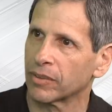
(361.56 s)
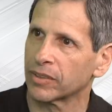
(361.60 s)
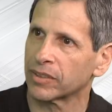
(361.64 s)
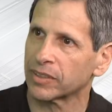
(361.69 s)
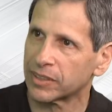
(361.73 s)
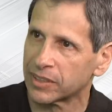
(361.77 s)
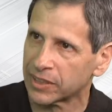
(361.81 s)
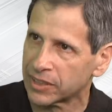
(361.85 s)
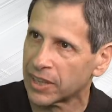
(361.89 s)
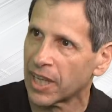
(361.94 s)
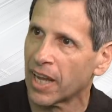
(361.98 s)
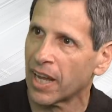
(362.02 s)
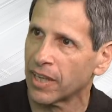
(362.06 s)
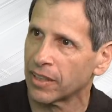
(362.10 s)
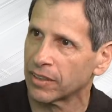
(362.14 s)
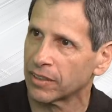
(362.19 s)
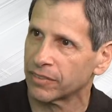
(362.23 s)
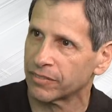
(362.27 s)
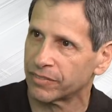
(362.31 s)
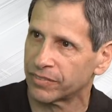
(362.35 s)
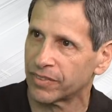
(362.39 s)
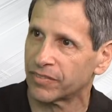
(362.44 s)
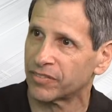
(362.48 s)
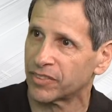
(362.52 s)
mm. 10
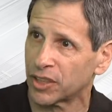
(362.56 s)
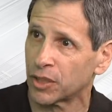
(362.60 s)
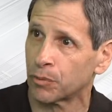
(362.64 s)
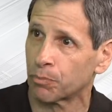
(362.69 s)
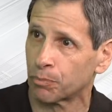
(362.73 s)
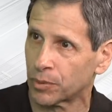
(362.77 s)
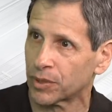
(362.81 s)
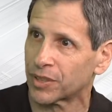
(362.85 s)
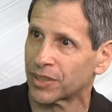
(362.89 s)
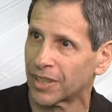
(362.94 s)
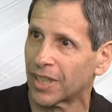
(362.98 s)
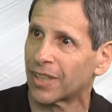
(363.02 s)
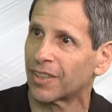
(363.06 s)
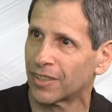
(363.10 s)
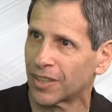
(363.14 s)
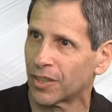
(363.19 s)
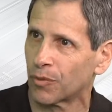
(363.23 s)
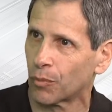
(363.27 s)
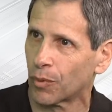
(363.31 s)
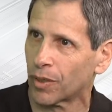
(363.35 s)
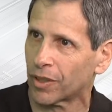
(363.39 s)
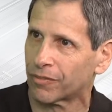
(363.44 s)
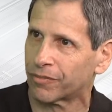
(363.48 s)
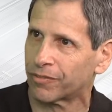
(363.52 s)
to 15 percent of their
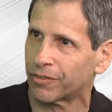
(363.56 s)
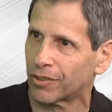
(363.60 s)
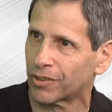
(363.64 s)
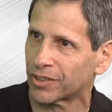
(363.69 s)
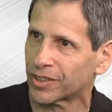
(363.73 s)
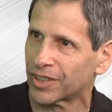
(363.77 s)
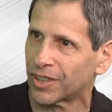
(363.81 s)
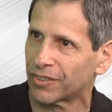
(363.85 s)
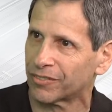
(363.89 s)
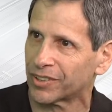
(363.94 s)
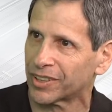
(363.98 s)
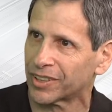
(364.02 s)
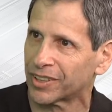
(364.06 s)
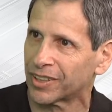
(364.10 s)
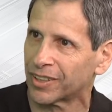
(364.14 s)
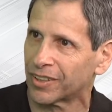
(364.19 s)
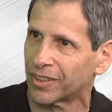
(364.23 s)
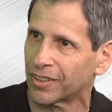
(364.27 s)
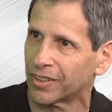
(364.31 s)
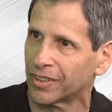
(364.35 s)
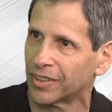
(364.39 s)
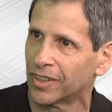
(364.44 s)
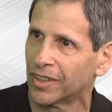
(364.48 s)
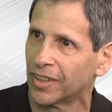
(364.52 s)
workforce every
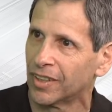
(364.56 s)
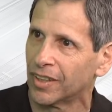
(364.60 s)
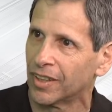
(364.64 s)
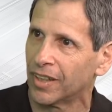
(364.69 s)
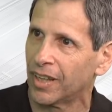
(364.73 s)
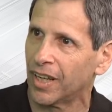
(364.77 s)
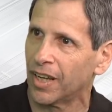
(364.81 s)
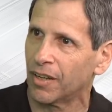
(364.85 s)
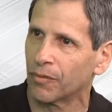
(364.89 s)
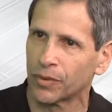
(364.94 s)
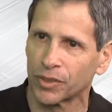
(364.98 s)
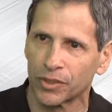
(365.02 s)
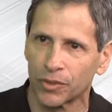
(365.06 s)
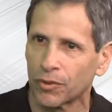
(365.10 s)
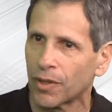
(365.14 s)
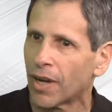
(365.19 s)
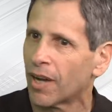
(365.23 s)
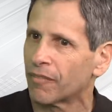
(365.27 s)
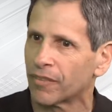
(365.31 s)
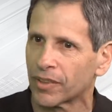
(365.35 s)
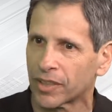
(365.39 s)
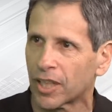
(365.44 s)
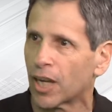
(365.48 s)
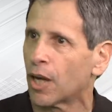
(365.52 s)
year. And when you
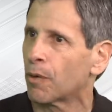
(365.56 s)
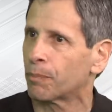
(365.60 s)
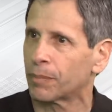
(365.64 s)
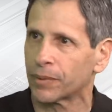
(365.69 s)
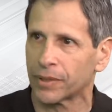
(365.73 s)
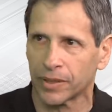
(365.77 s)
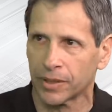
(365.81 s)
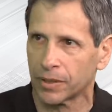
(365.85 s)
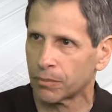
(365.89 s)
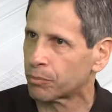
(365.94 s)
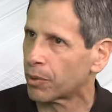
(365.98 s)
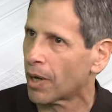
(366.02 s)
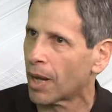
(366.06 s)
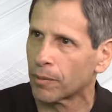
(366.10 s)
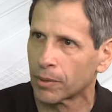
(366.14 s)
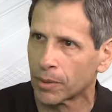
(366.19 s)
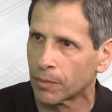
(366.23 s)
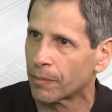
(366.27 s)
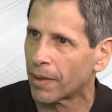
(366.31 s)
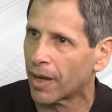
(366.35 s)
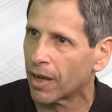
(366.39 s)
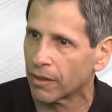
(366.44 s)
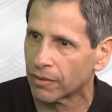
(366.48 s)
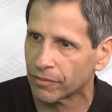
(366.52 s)
have a company, probably
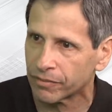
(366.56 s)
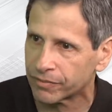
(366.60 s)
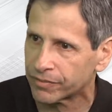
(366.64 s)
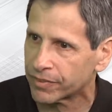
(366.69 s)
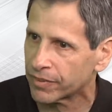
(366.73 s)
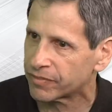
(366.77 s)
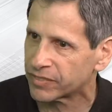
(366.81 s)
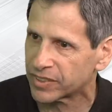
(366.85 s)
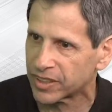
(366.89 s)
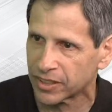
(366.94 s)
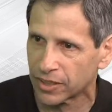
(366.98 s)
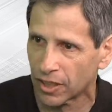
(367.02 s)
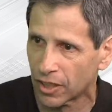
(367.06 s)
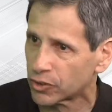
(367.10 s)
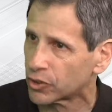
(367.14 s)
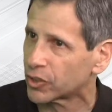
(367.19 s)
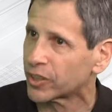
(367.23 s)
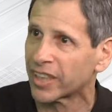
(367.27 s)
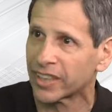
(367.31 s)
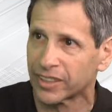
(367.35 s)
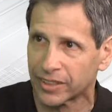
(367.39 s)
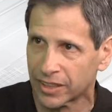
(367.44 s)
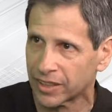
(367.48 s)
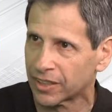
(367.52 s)
about 1,500,
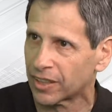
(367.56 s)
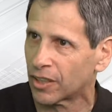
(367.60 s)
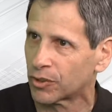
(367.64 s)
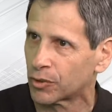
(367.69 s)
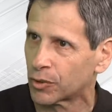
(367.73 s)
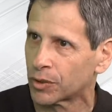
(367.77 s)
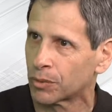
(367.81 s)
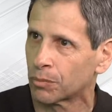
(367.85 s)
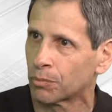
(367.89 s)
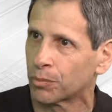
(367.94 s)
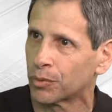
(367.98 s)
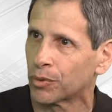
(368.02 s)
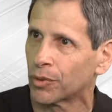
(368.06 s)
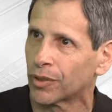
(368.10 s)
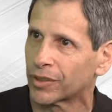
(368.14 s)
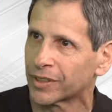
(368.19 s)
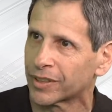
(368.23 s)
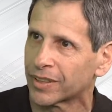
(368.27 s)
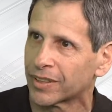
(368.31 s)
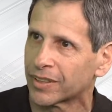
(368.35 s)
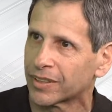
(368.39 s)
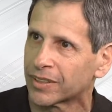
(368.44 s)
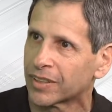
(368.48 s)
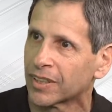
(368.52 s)
1,800
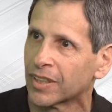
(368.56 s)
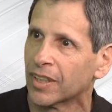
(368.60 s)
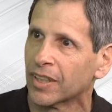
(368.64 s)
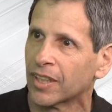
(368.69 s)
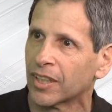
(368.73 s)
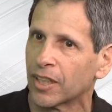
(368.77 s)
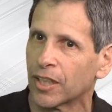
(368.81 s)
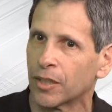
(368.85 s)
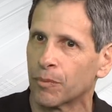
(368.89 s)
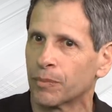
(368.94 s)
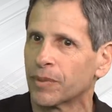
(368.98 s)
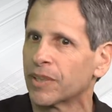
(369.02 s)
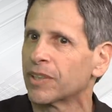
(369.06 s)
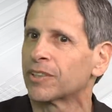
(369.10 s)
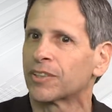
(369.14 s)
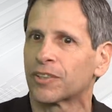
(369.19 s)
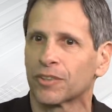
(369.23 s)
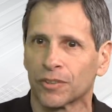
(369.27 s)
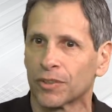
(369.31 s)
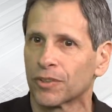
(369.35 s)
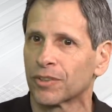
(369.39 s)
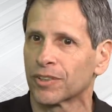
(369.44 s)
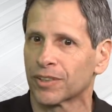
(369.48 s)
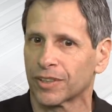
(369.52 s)
employees, it means
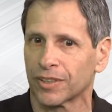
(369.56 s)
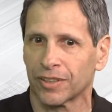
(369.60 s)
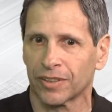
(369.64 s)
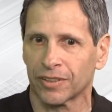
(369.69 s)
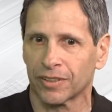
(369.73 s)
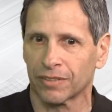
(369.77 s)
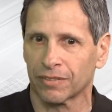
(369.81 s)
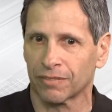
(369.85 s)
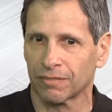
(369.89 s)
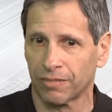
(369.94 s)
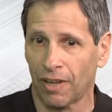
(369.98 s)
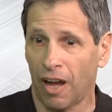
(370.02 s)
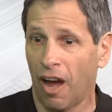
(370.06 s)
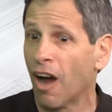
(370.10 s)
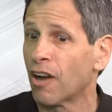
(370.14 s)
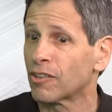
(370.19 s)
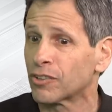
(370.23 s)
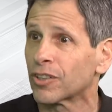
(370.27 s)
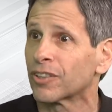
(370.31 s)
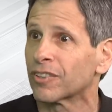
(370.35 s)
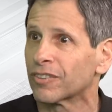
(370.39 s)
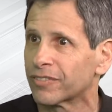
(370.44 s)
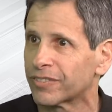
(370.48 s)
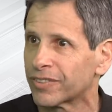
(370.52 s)
you're losing
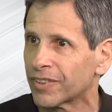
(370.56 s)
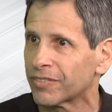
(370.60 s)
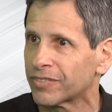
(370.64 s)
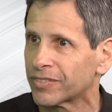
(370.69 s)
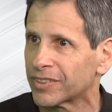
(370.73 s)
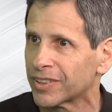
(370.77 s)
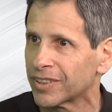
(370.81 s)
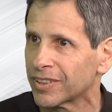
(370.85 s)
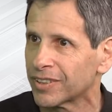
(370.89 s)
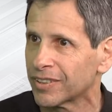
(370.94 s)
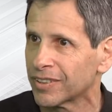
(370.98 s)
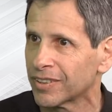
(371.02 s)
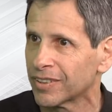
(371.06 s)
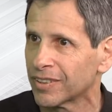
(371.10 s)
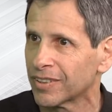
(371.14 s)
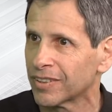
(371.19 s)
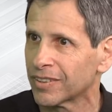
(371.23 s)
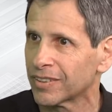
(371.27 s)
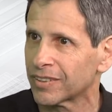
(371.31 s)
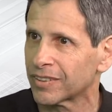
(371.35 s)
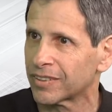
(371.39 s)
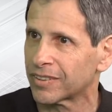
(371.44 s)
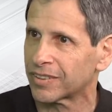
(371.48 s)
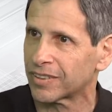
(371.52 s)
150
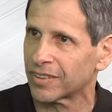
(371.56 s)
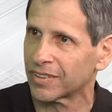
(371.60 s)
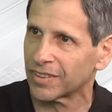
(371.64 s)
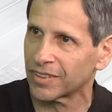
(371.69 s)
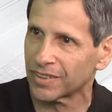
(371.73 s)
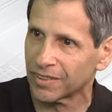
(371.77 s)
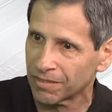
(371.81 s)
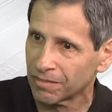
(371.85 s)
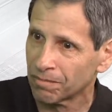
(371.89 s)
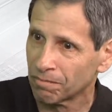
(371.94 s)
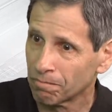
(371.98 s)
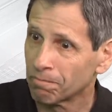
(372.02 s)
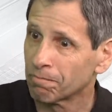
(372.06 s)
to